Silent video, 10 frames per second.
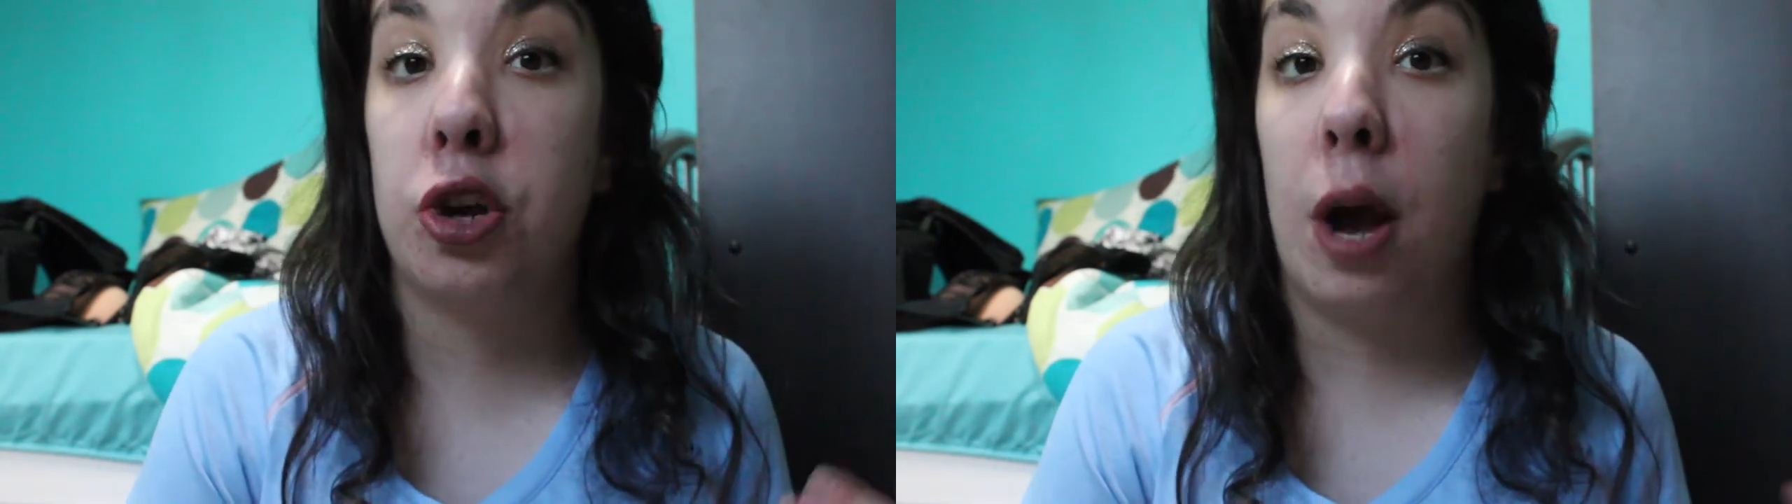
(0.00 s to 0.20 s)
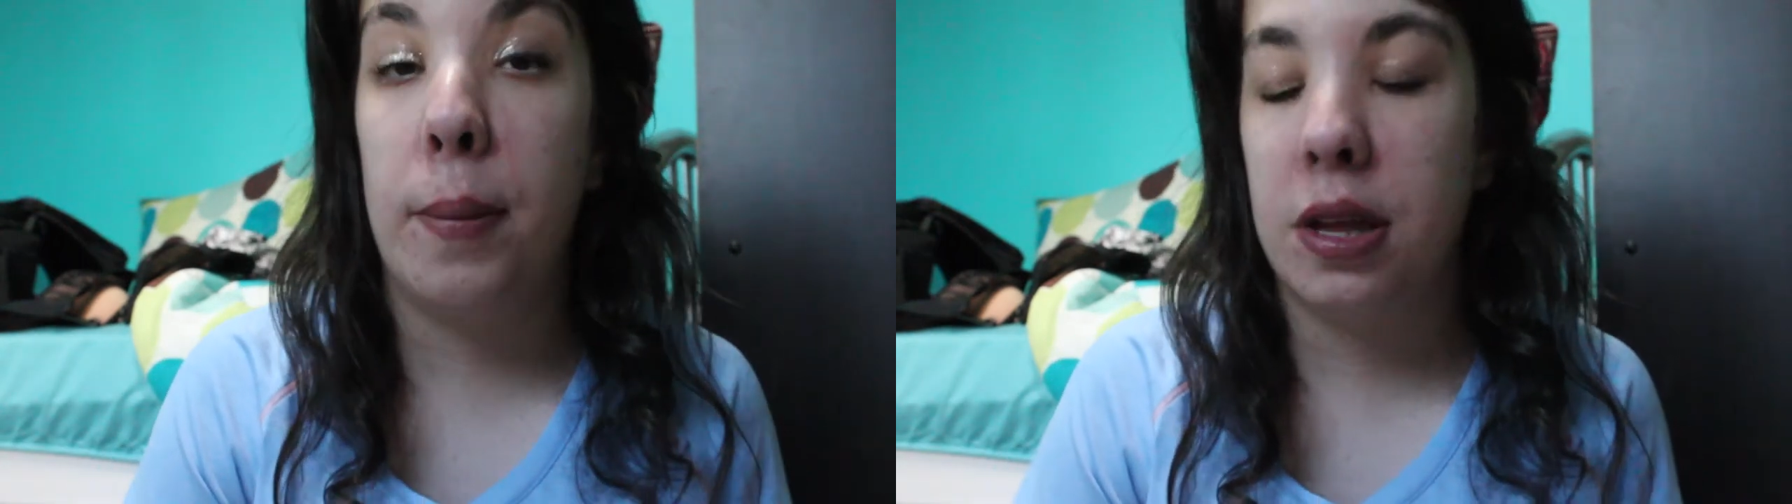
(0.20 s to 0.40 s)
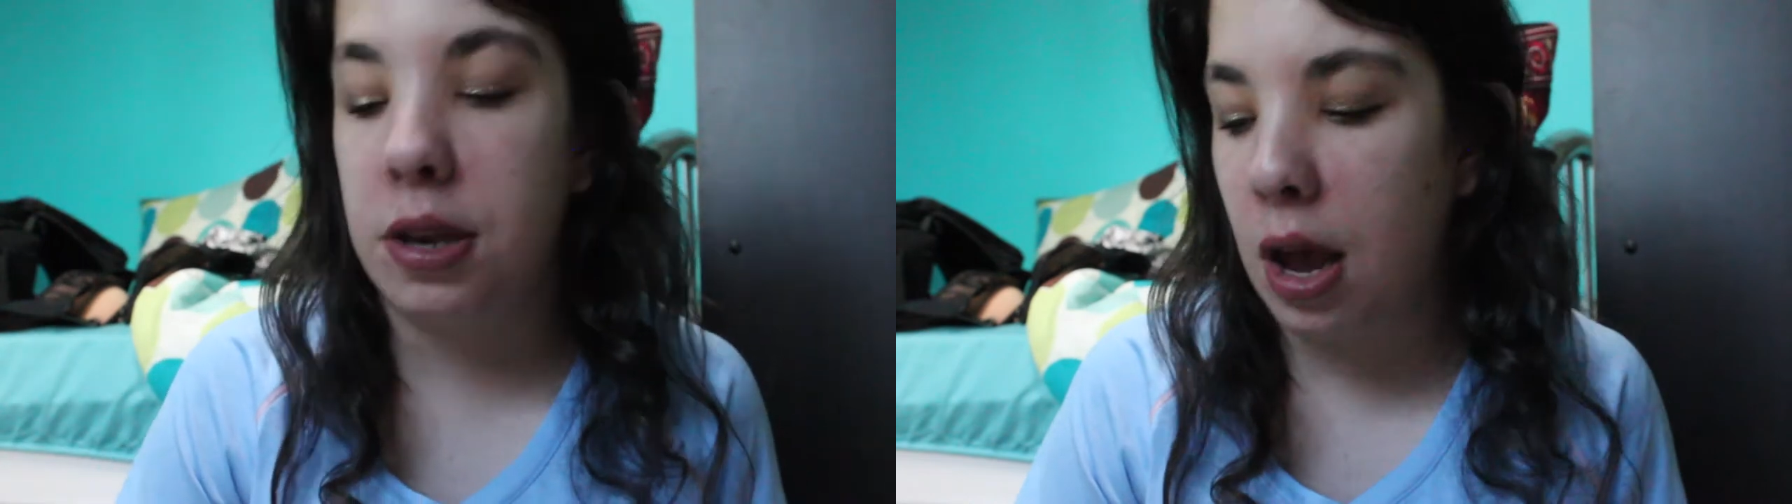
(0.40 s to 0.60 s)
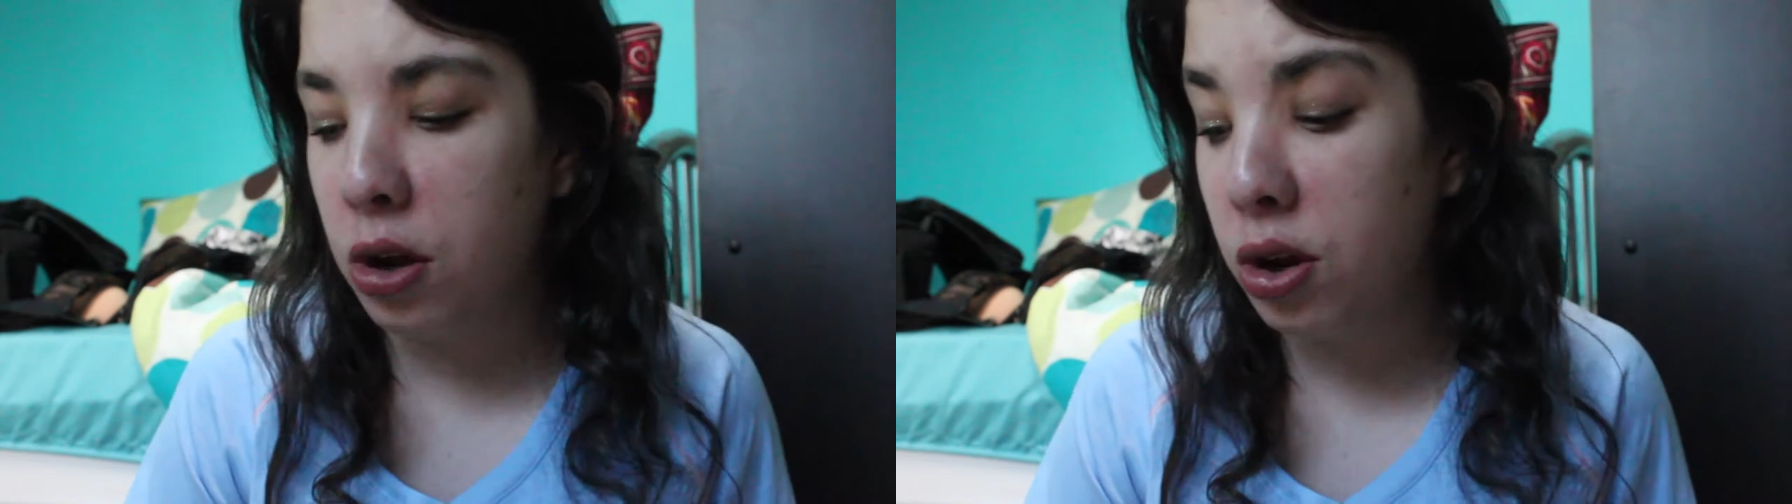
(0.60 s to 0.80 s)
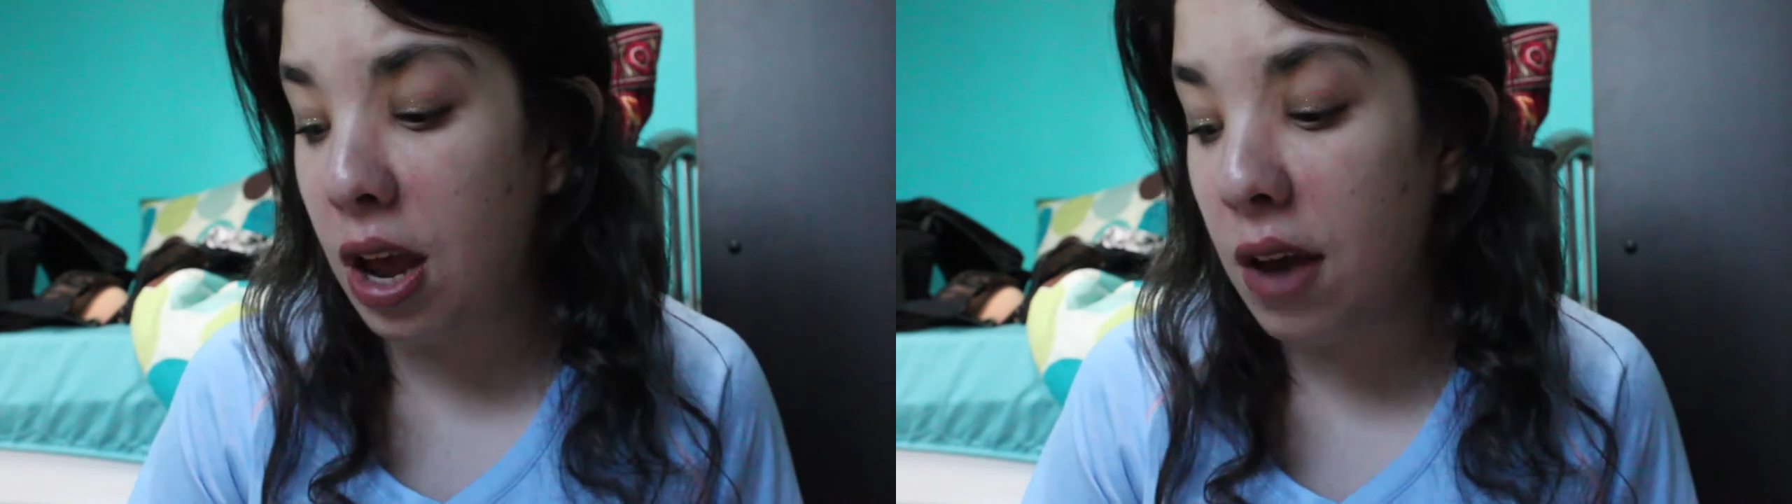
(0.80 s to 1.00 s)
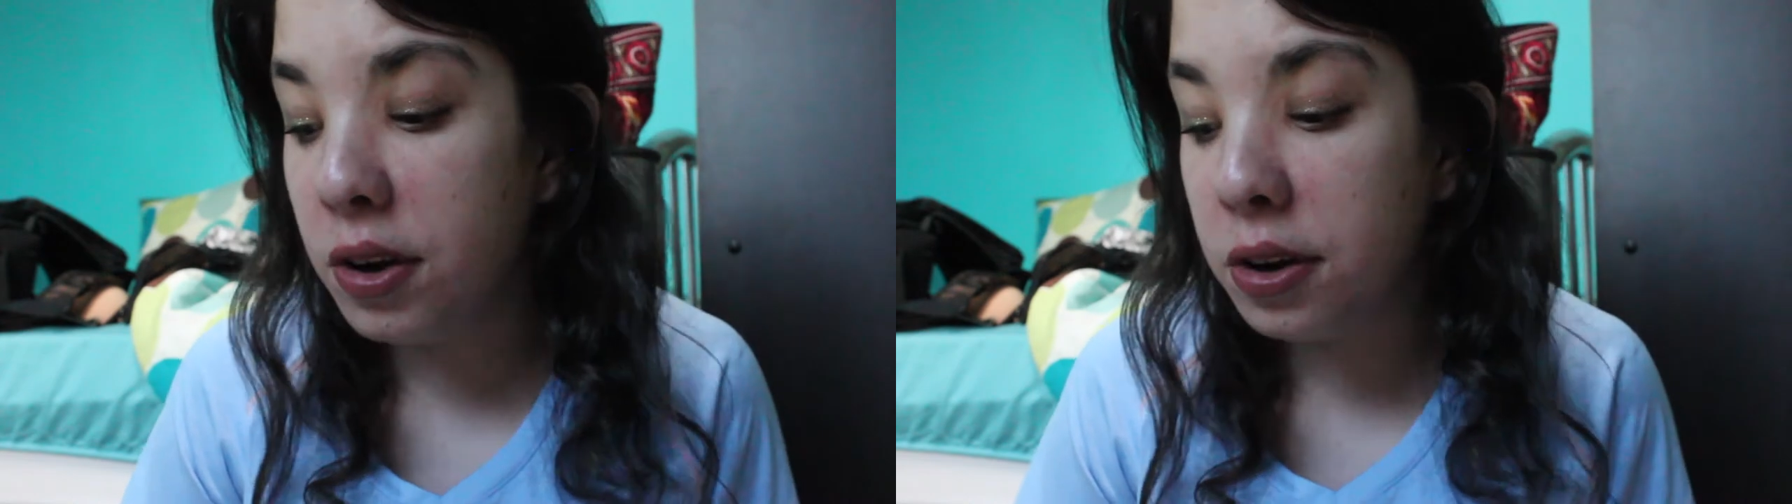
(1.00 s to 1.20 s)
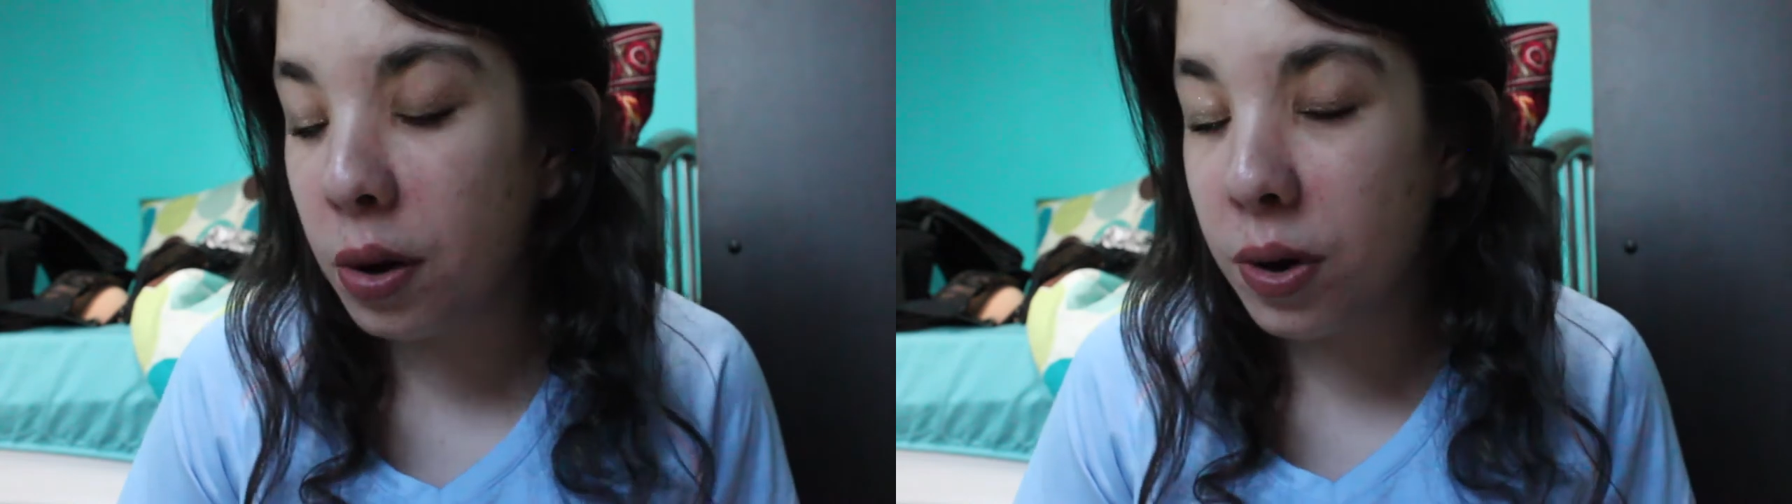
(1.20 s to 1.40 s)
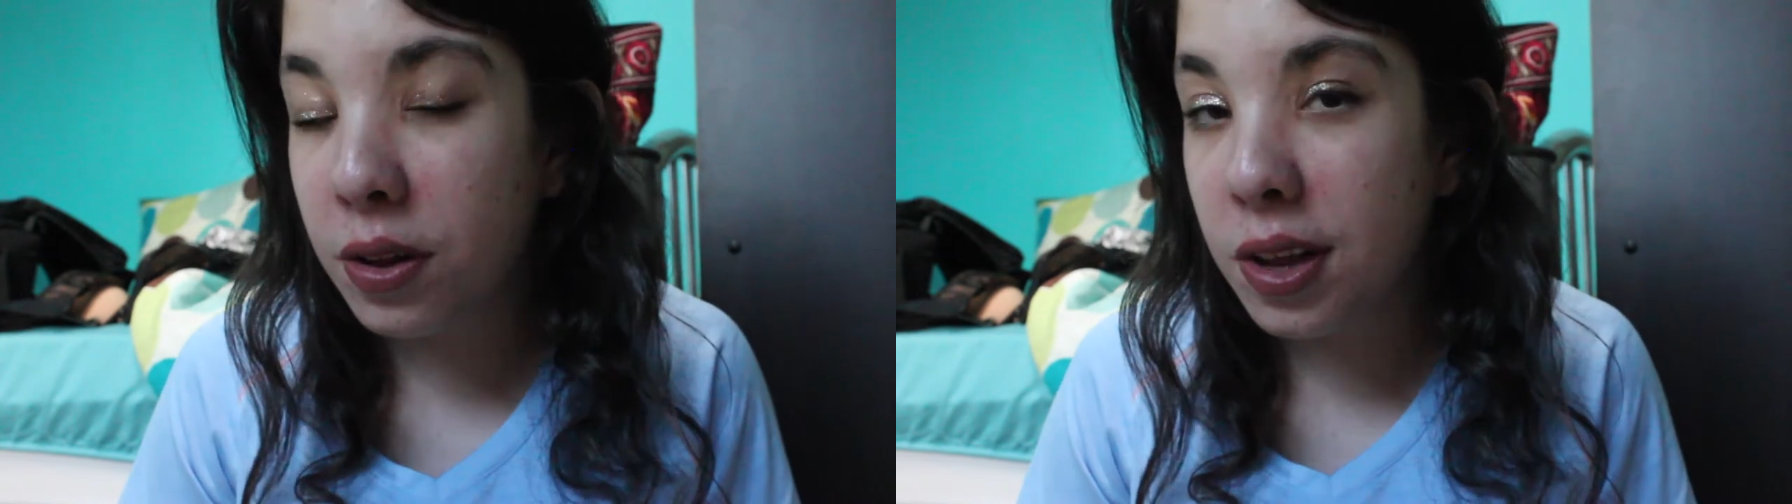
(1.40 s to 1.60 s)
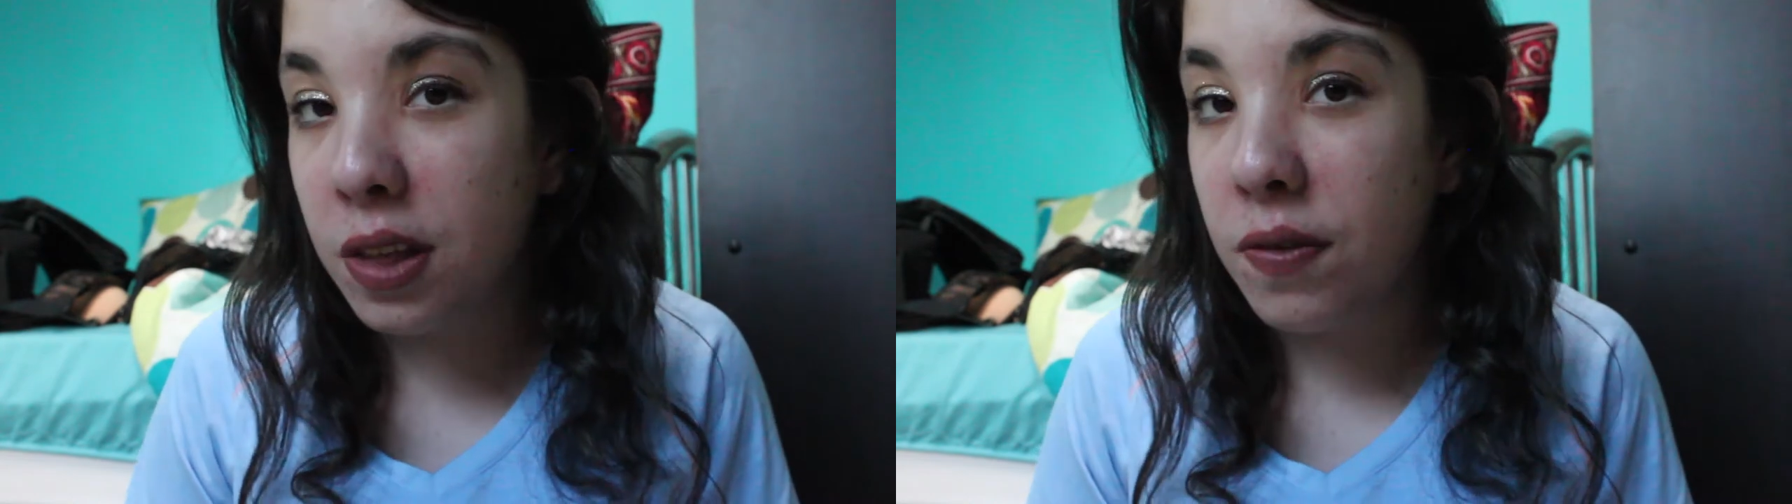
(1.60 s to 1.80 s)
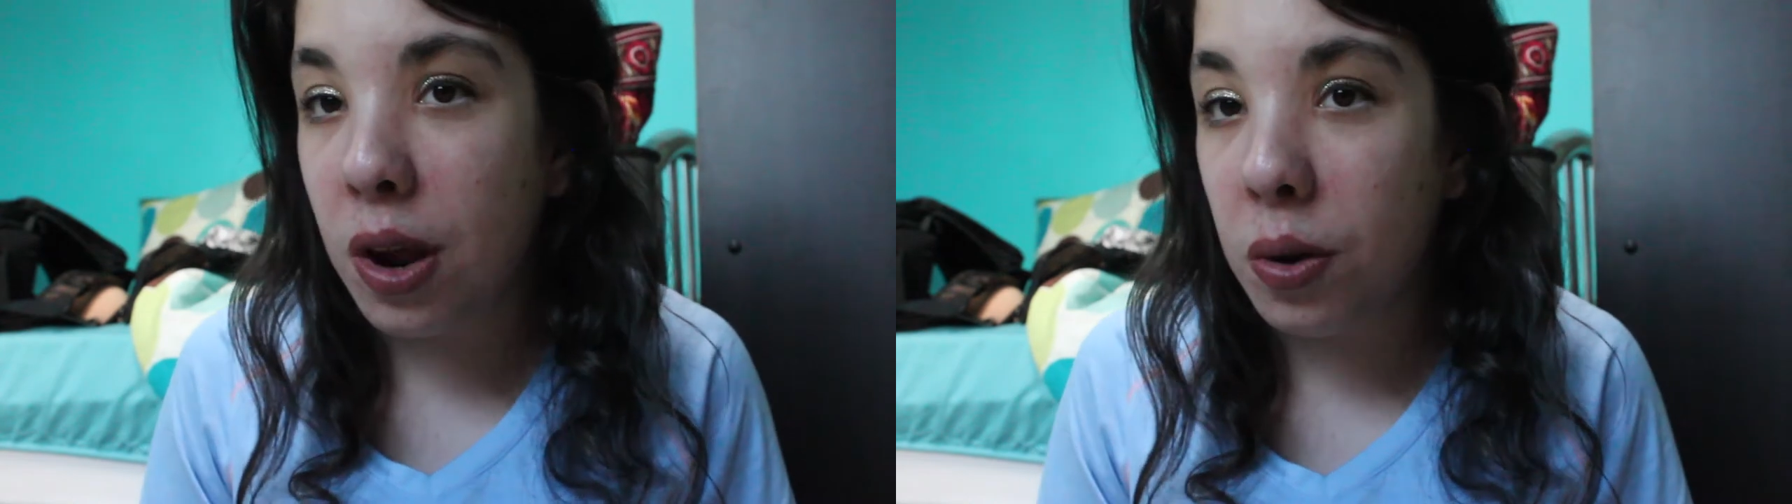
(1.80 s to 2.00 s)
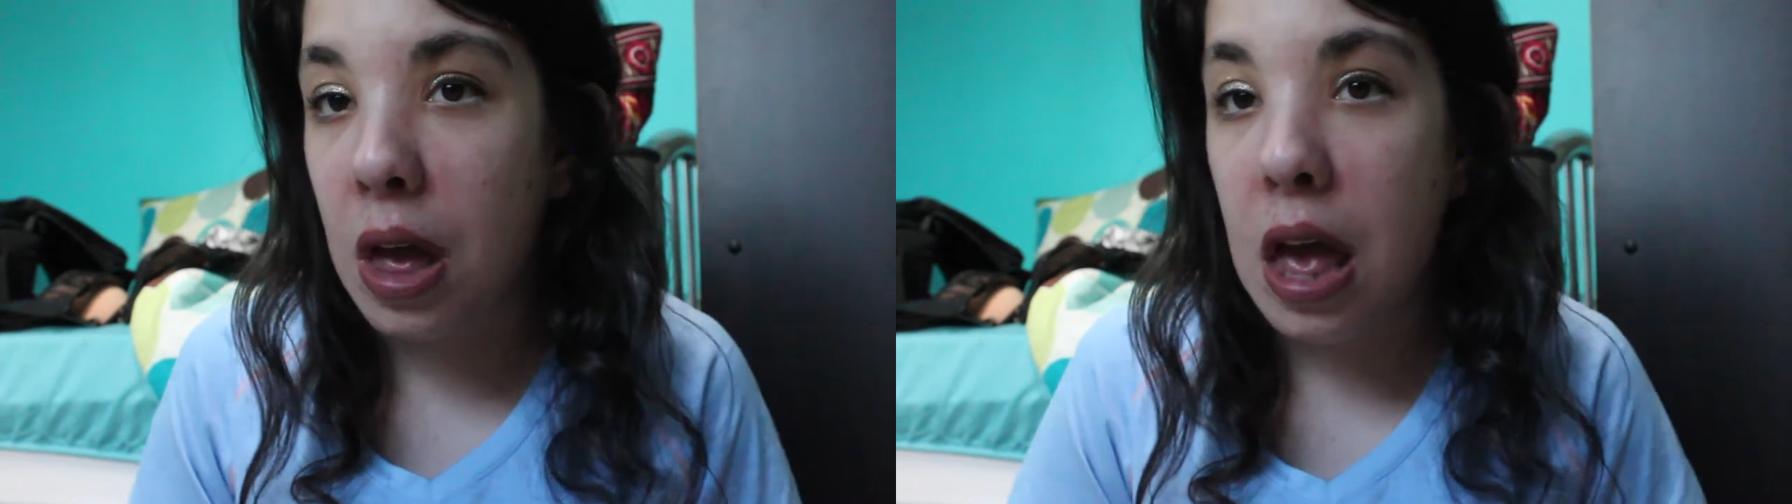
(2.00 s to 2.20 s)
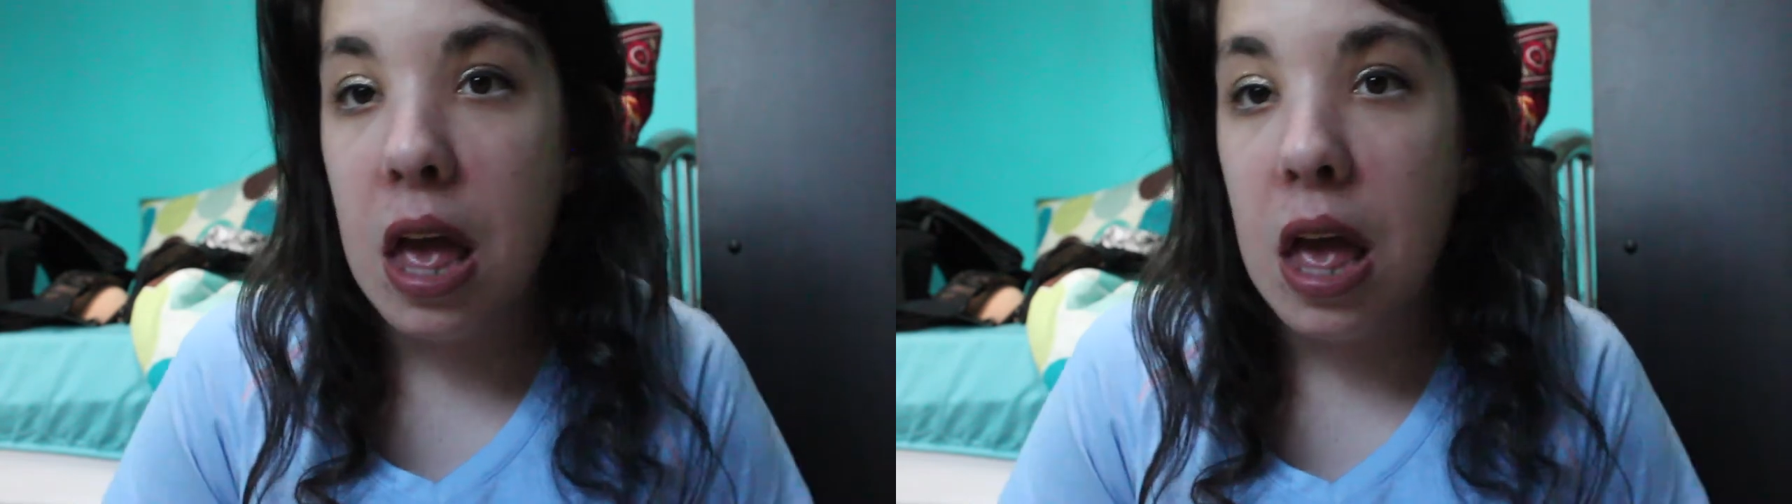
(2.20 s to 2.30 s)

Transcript: shop my stash and I haven't done one of these videos